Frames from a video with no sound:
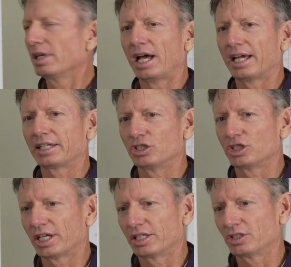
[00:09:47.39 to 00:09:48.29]
I can
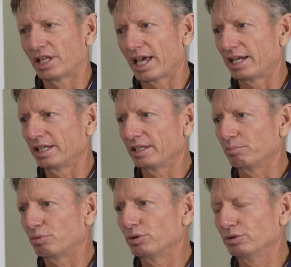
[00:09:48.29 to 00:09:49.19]
change that and
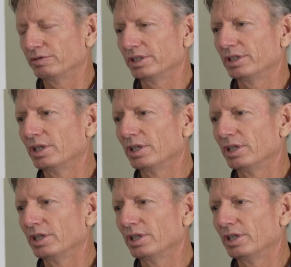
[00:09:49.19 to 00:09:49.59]
improve it,